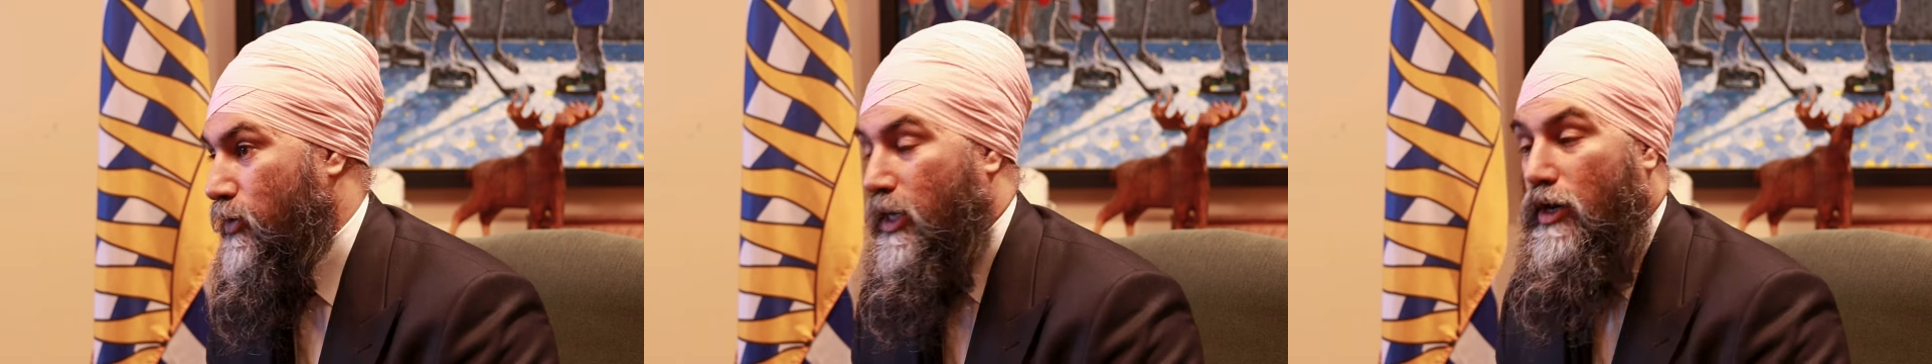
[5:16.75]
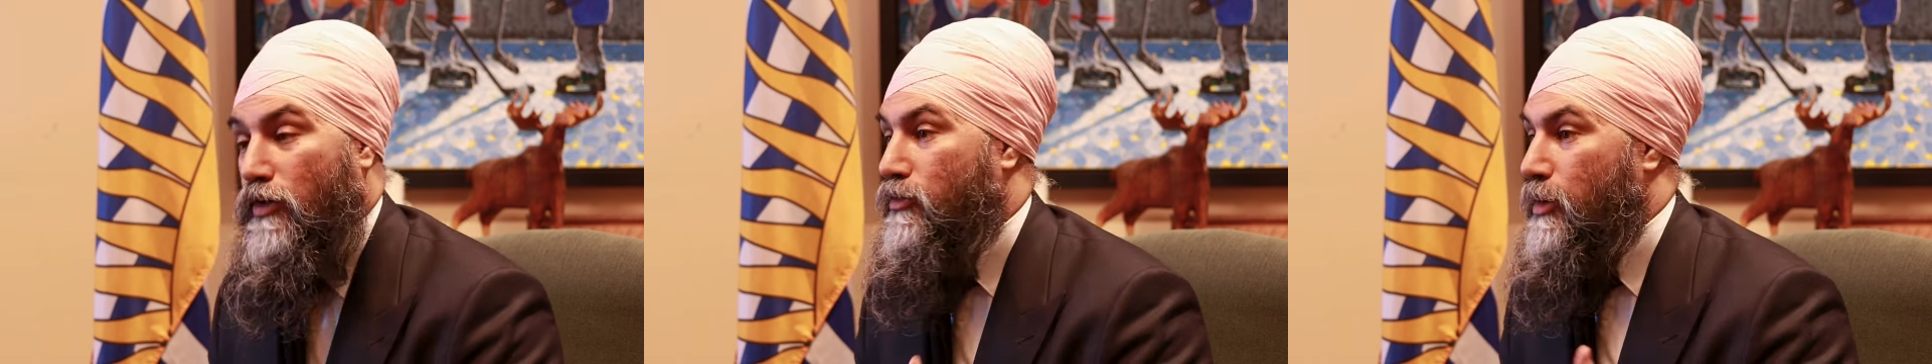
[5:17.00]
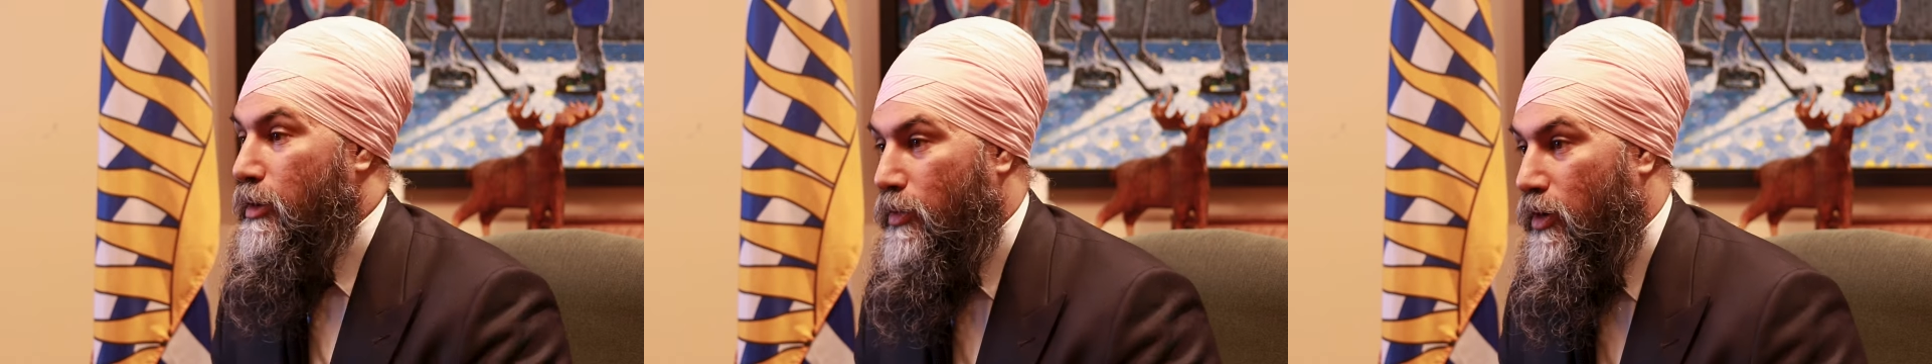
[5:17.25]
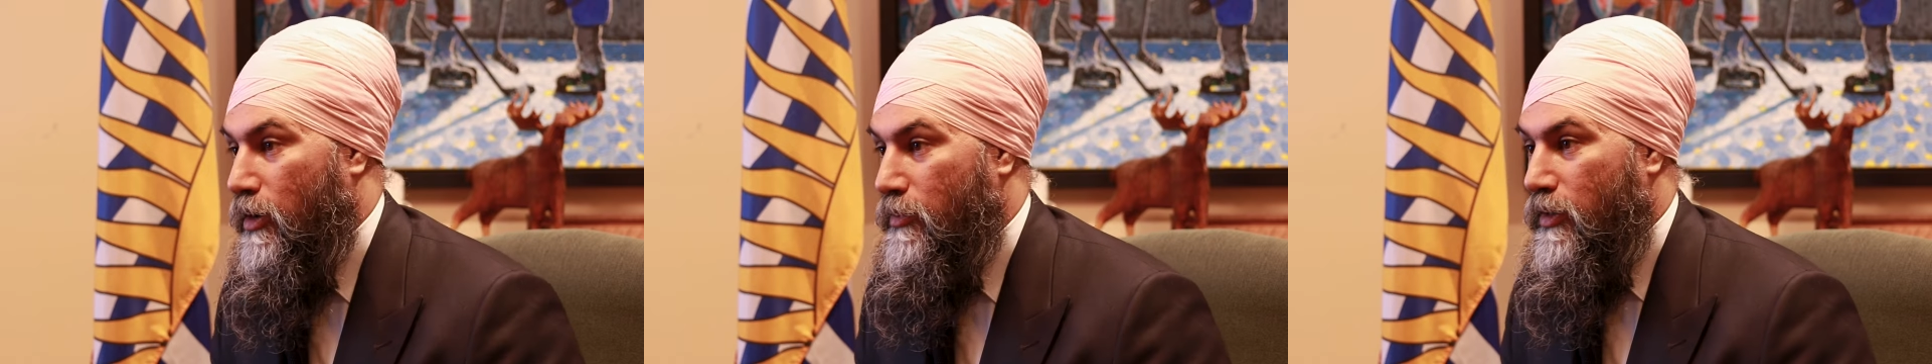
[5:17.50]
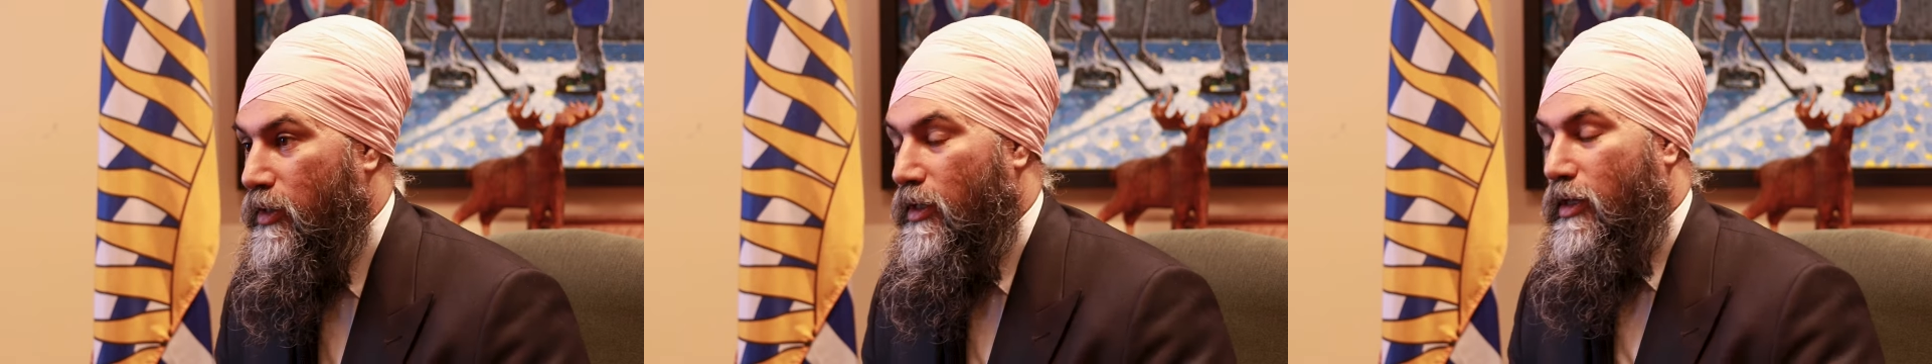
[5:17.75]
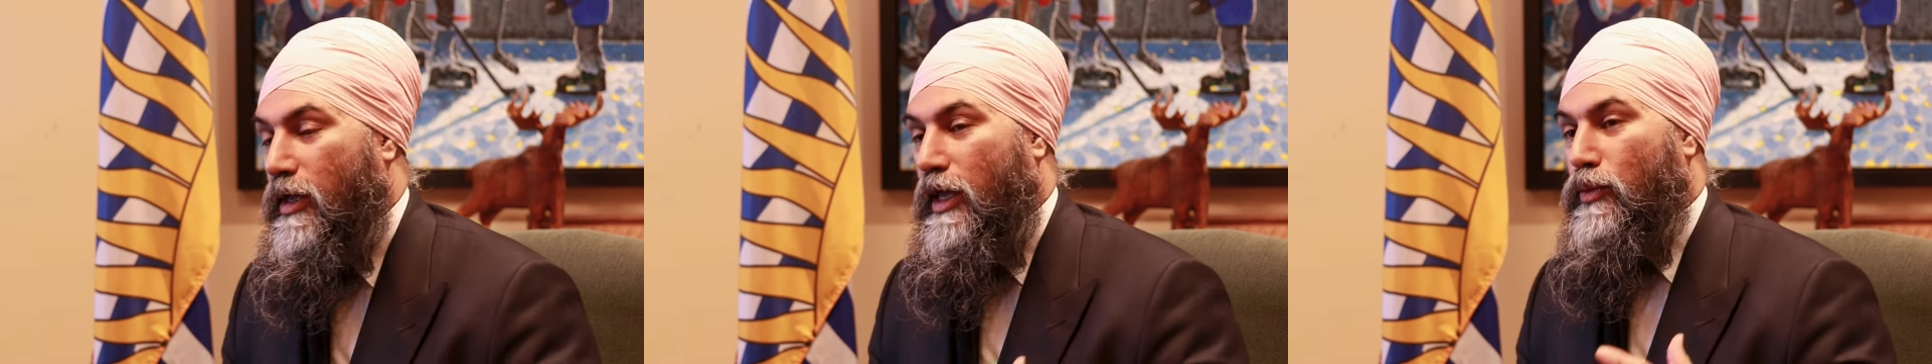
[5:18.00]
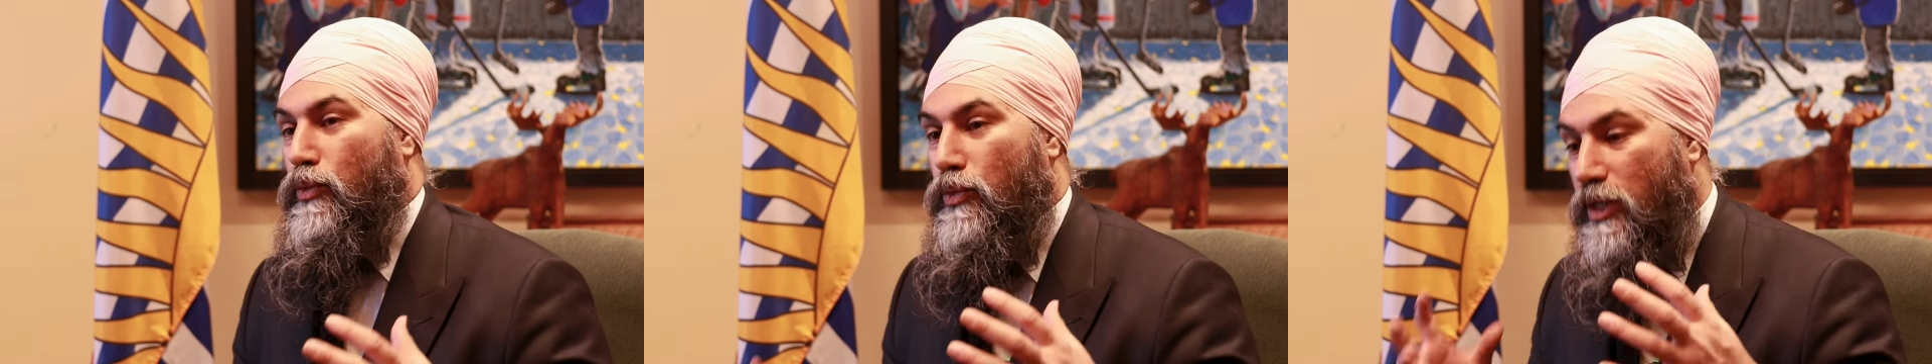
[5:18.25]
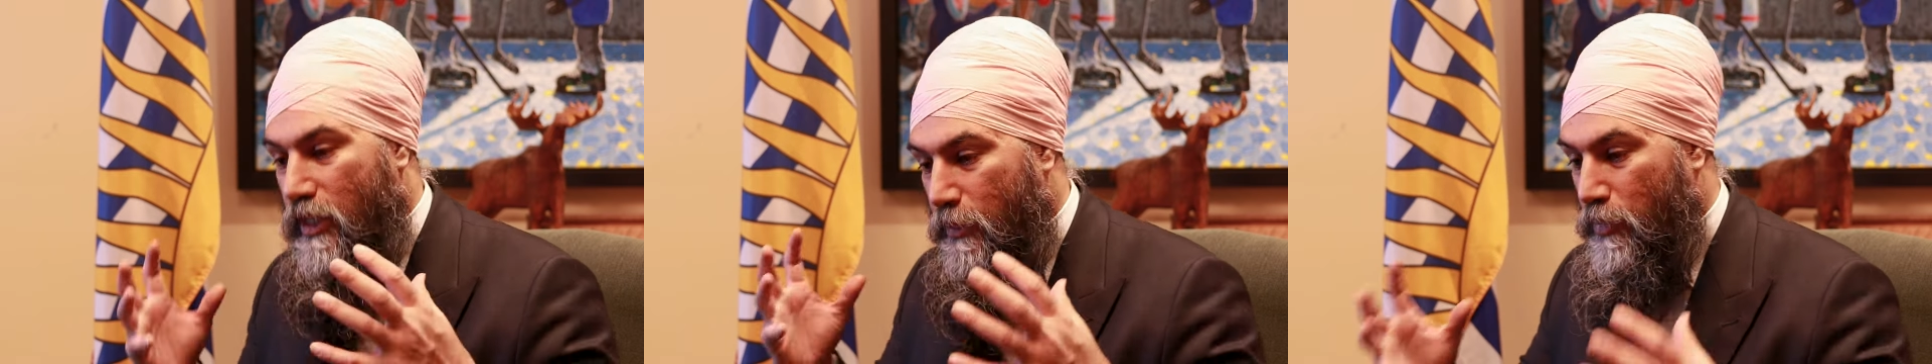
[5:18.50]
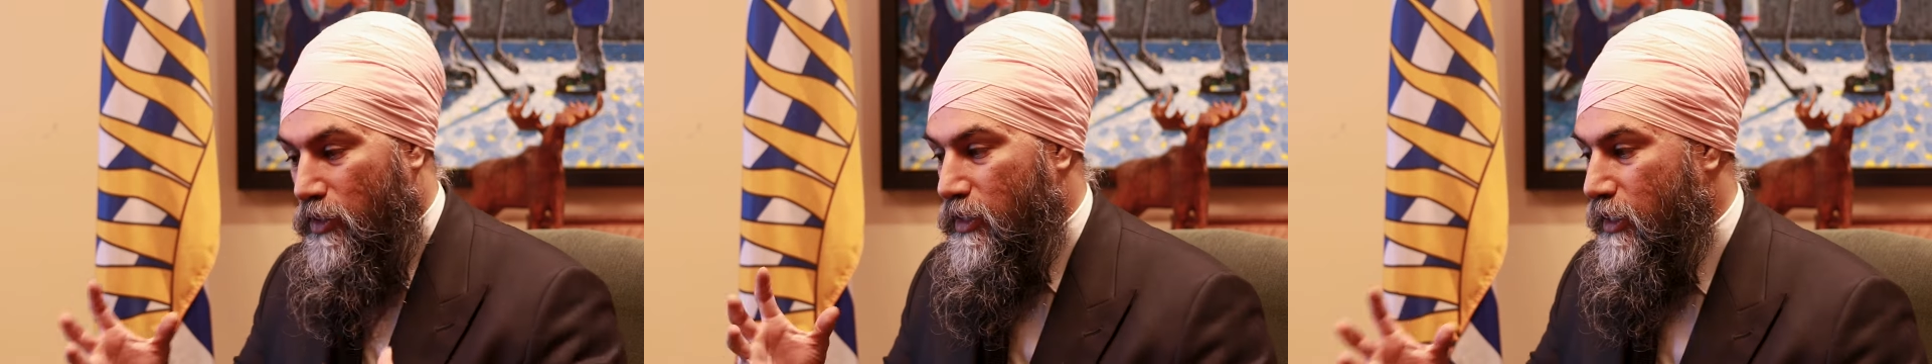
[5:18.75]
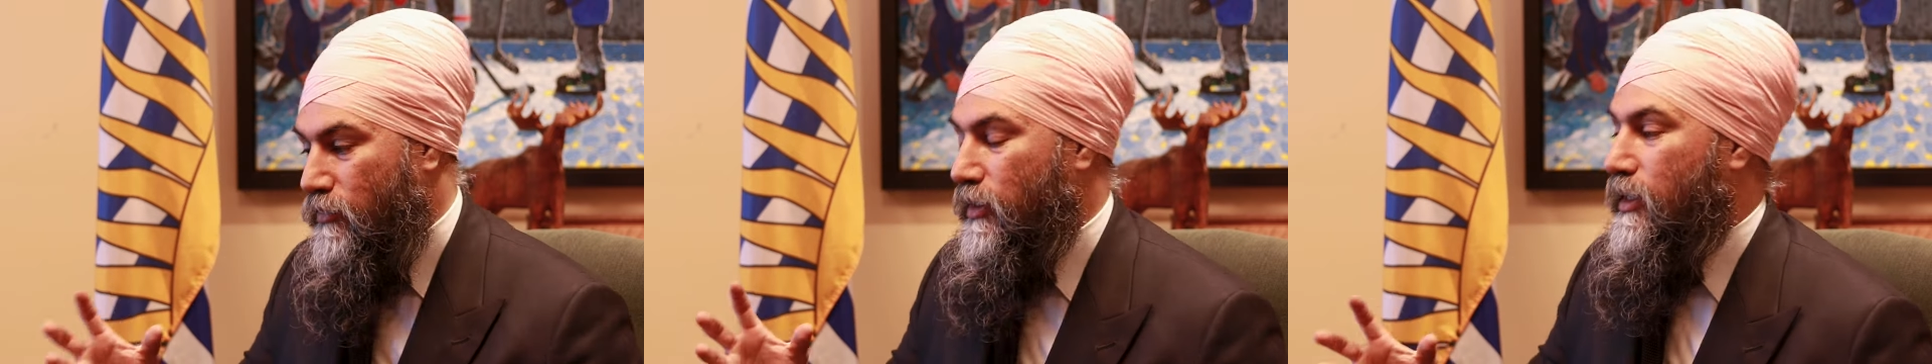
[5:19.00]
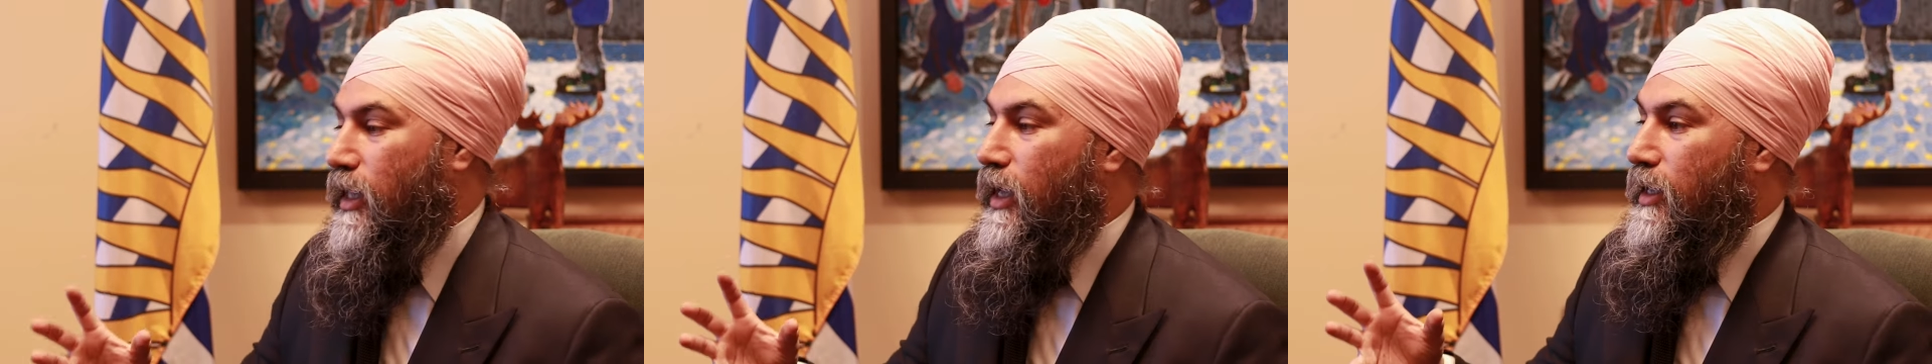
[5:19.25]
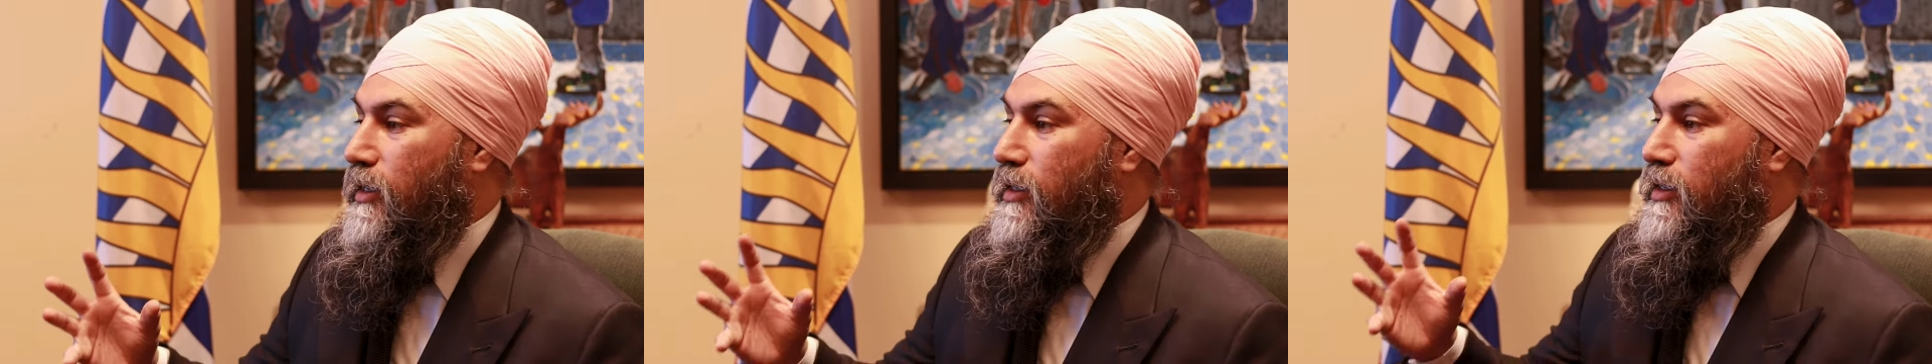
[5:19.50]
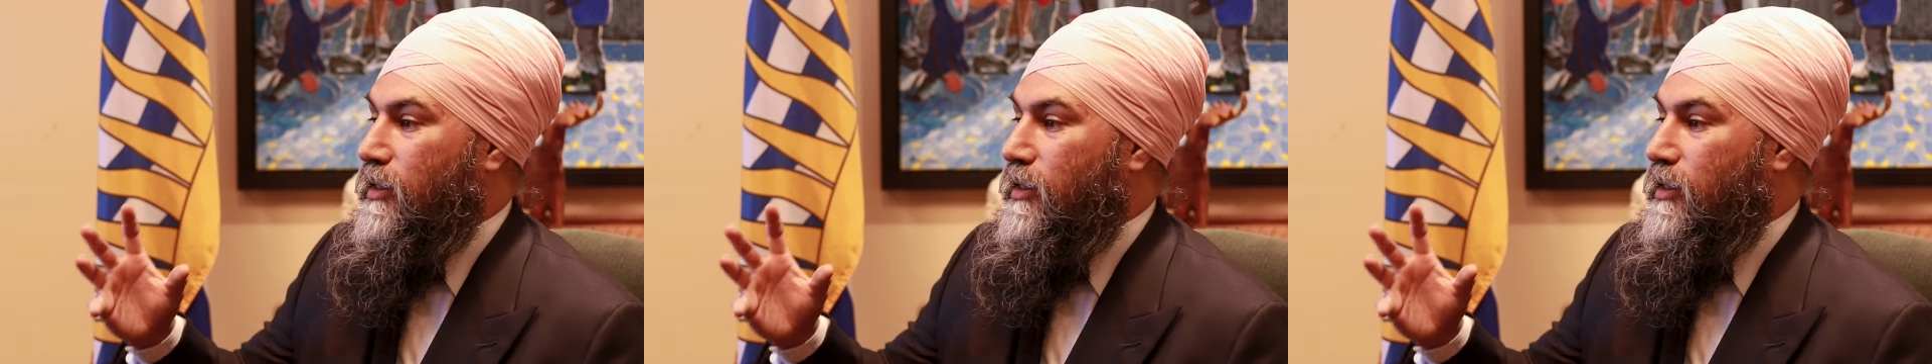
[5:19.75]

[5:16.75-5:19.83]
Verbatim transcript: or caring for my mom, and really believing that